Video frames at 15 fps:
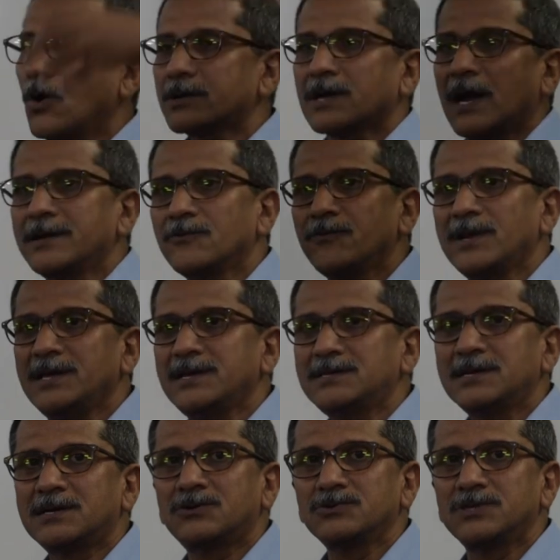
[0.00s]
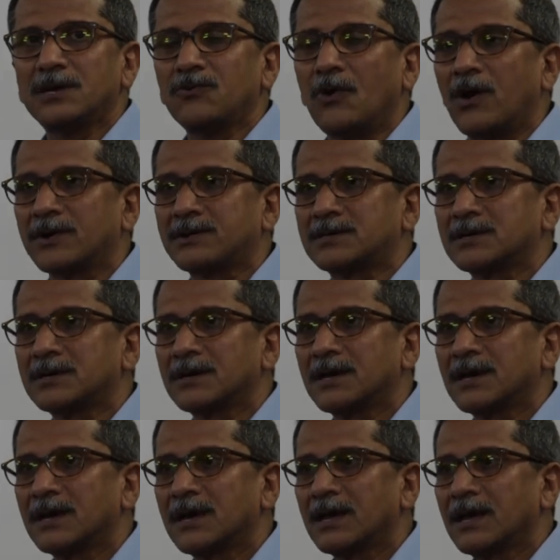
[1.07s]
What kind of a leader do they want?
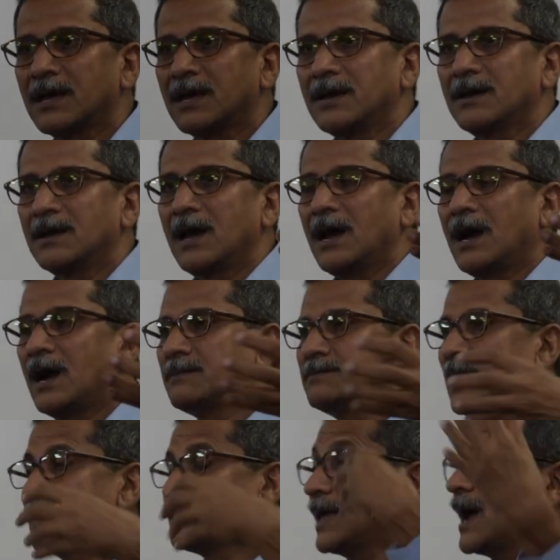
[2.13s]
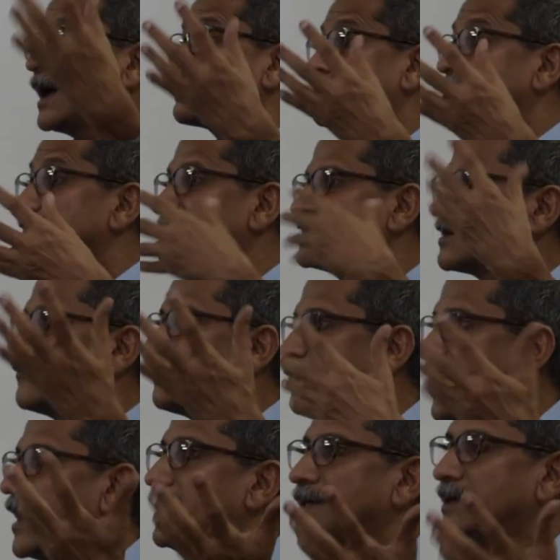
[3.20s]
Um, and that is a
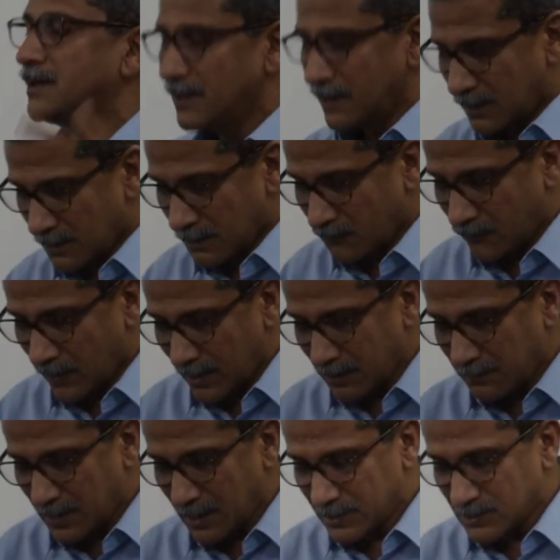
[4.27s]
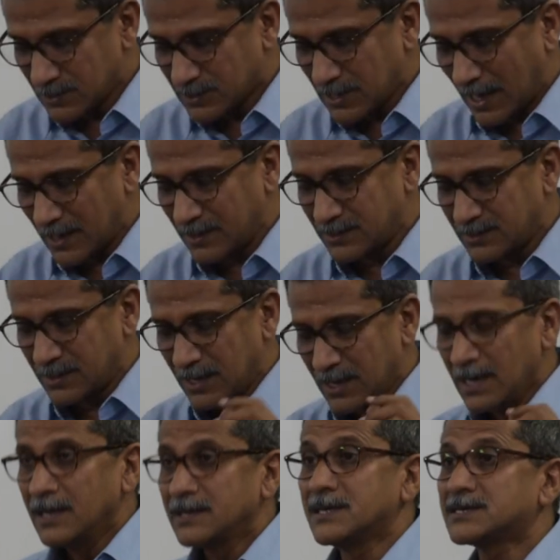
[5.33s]
very, very major challenge.
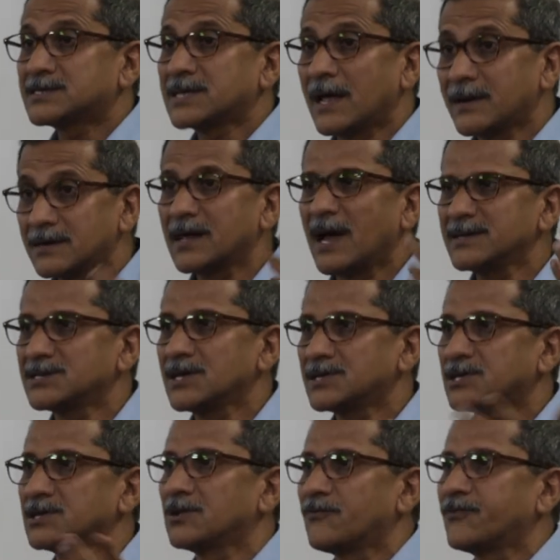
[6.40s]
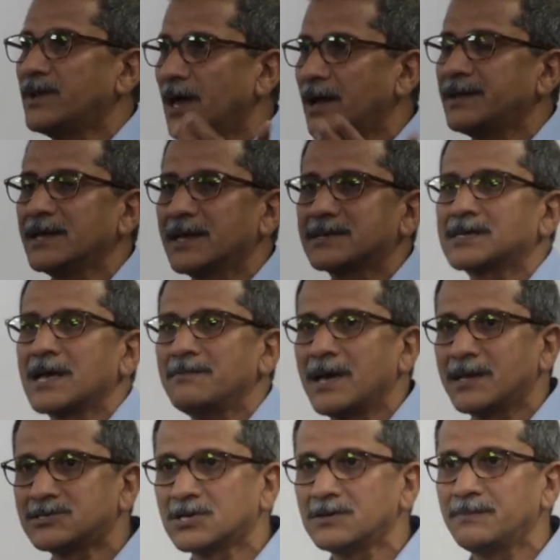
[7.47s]
The standardization of learning, as I
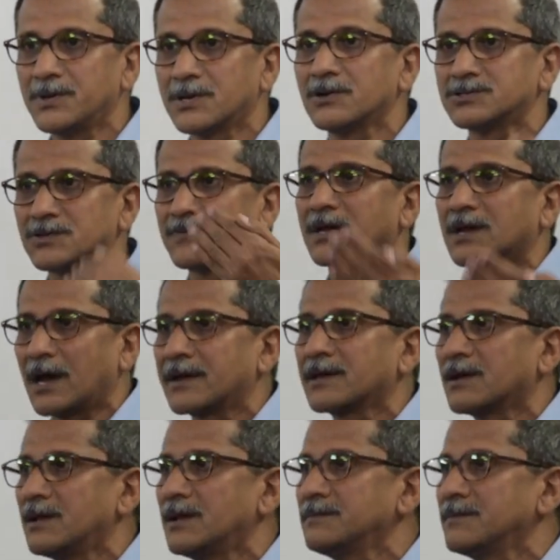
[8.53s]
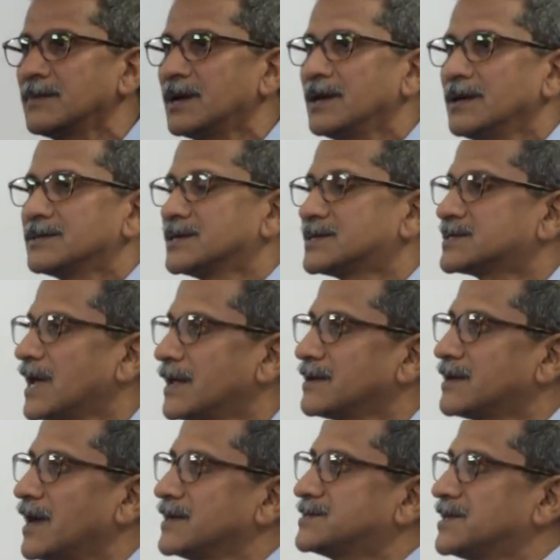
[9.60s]
mentioned, because of the curriculum, the
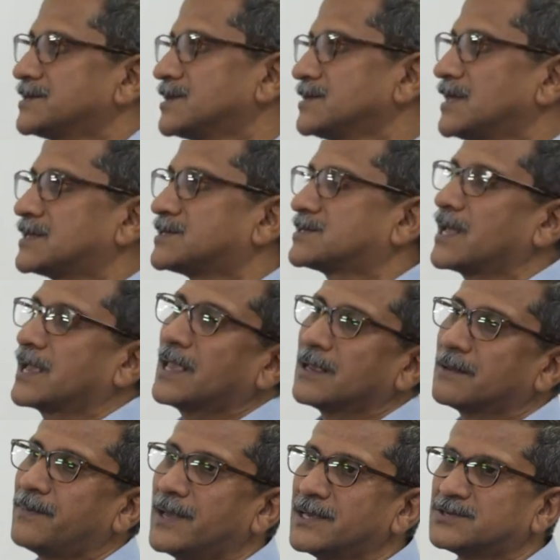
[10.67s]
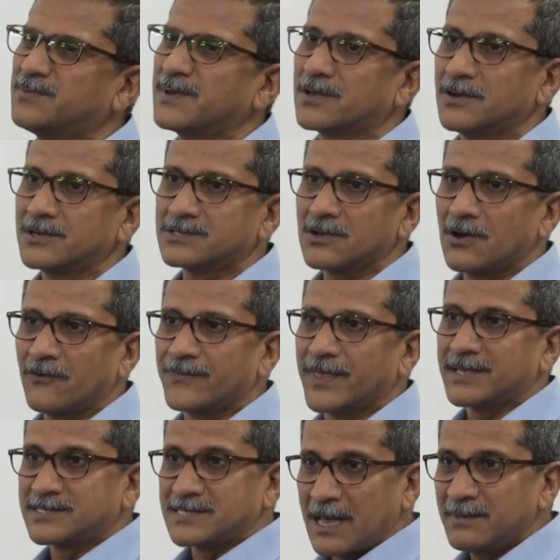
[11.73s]
standardization that's taking place because of
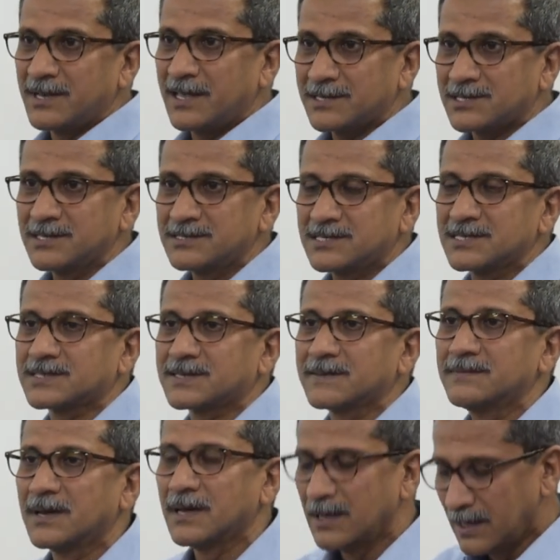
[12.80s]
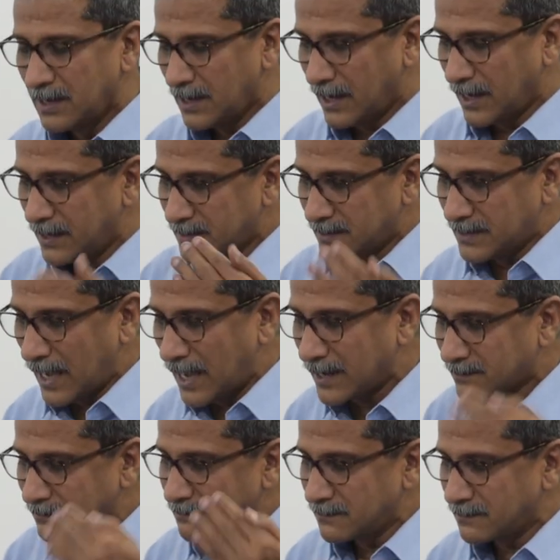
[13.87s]
the examination system, and
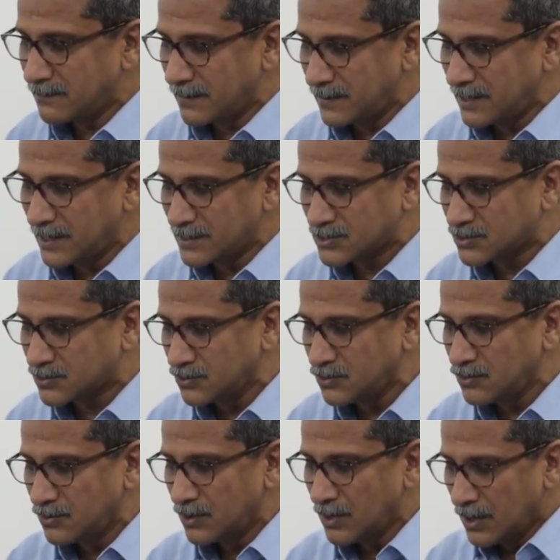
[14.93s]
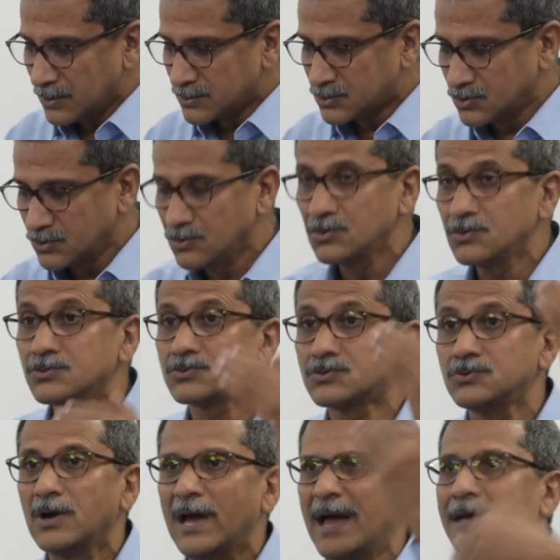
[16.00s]
that needs to, to,
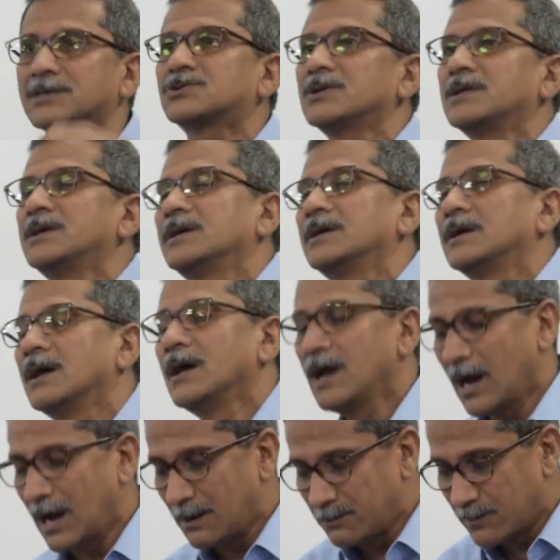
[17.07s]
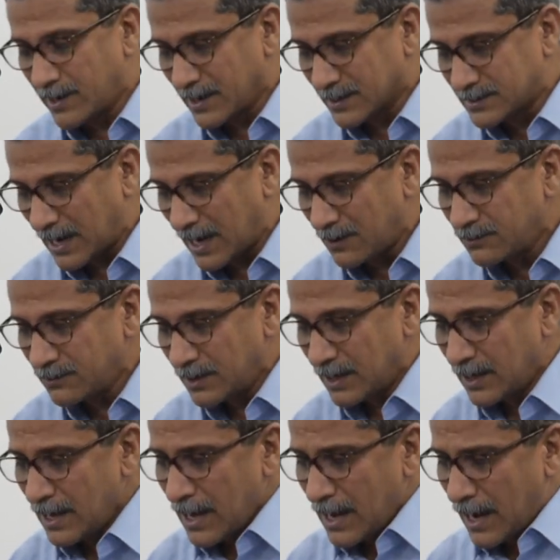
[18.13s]
to actually uh, break down.
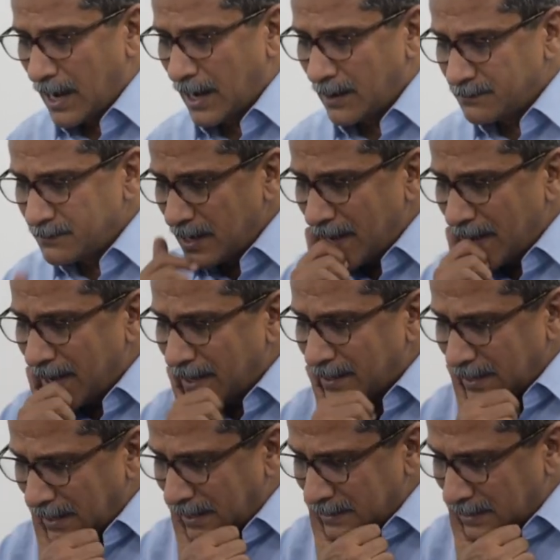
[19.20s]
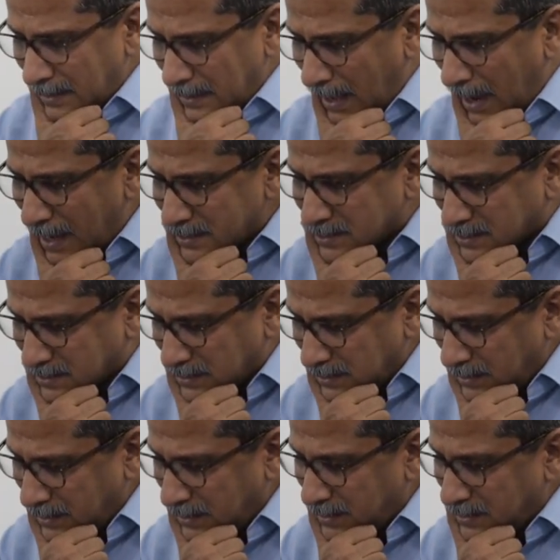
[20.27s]
Um, and, and the last
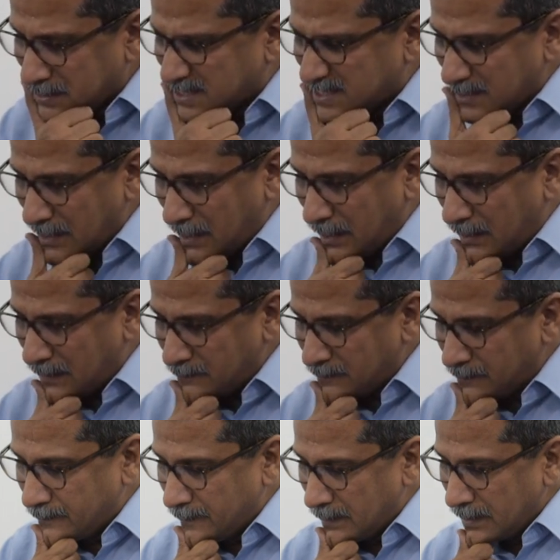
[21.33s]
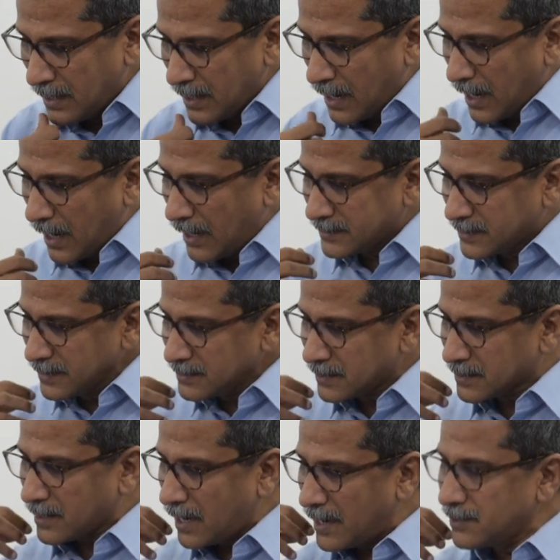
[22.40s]
is um, I think
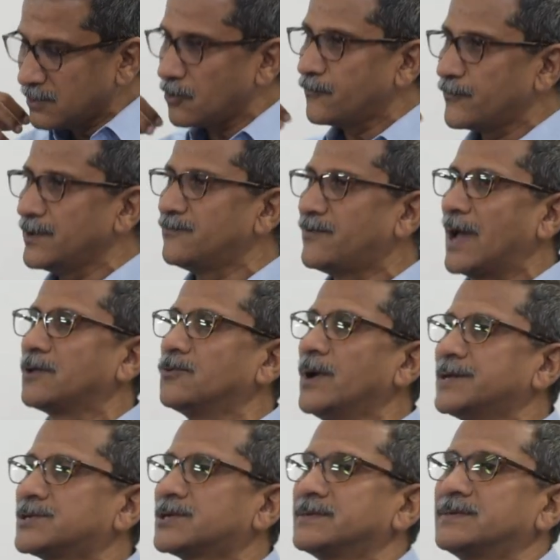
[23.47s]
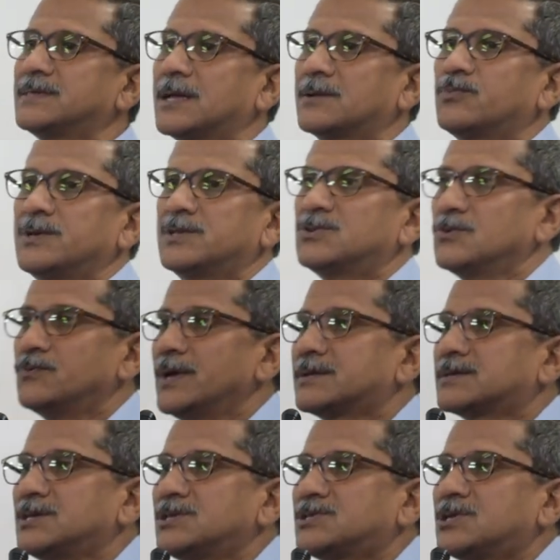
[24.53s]
the kind of evaluation that we do,
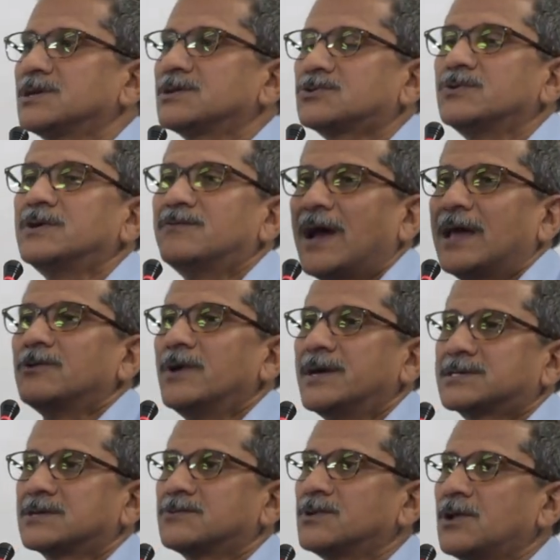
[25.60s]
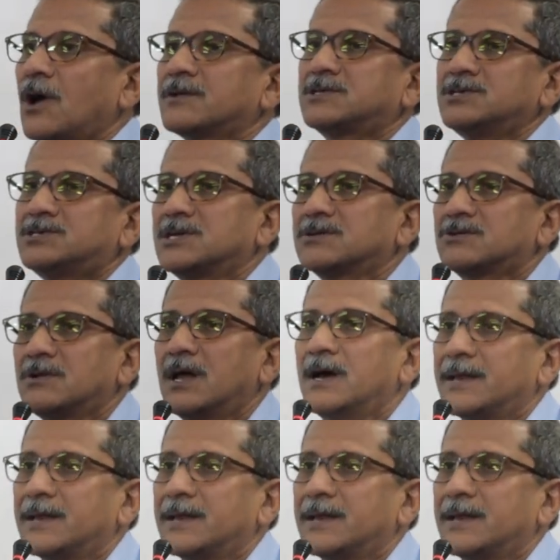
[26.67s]
we are teaching to evaluation, we are not teaching to